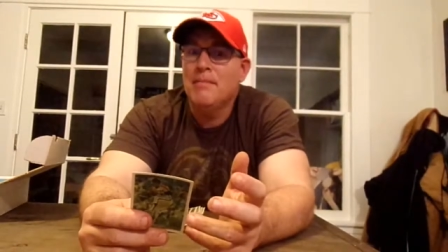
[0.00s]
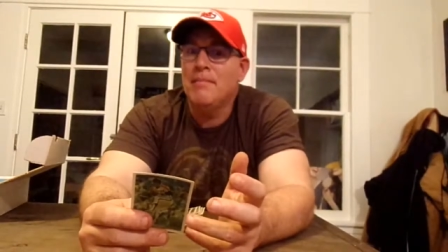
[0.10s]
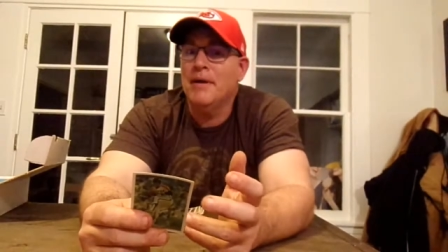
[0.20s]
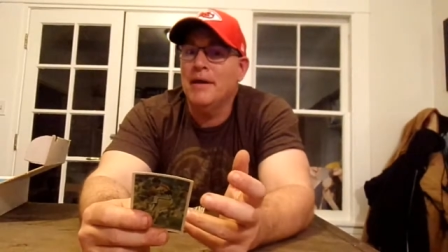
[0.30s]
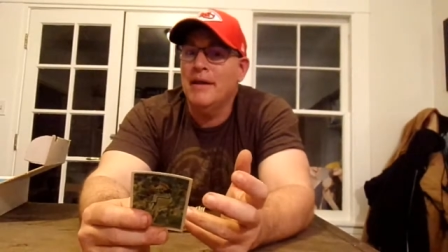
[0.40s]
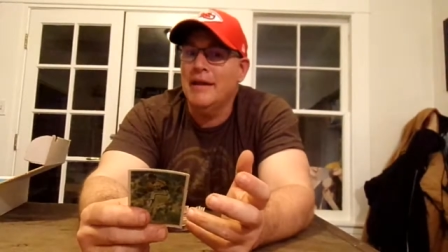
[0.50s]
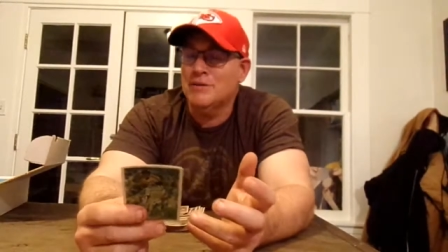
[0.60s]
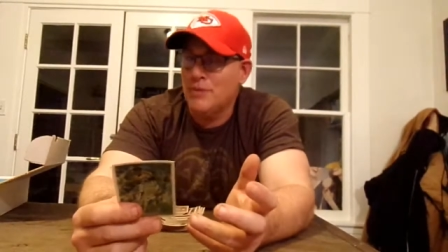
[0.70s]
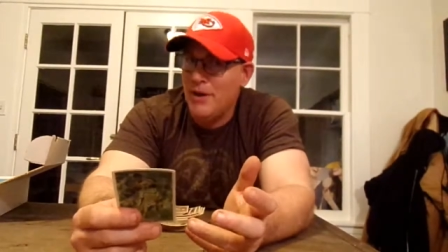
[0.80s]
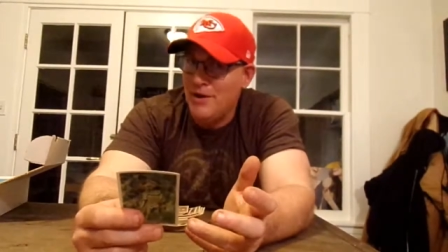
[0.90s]
But
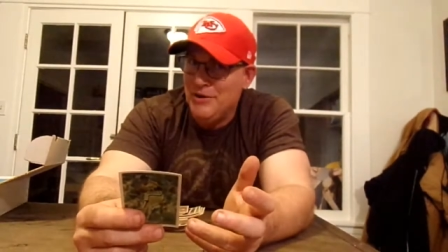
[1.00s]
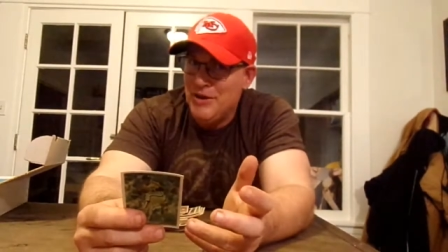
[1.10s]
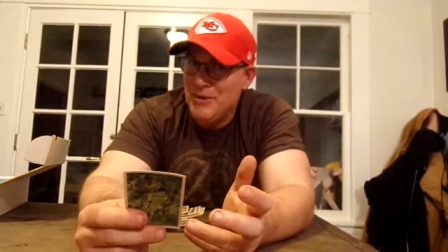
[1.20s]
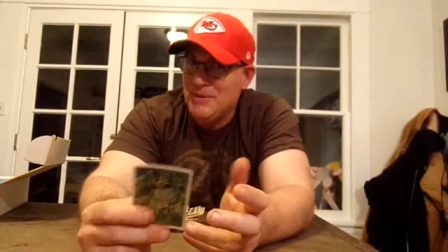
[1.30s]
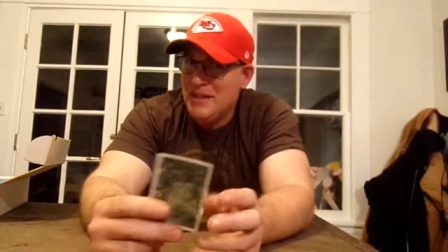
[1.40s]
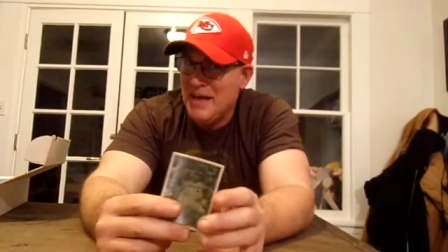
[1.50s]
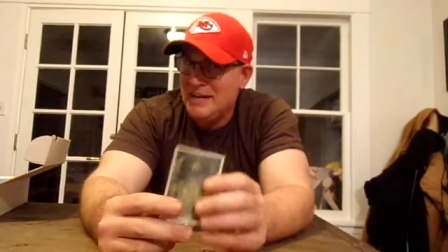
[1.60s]
as we all know, a lot of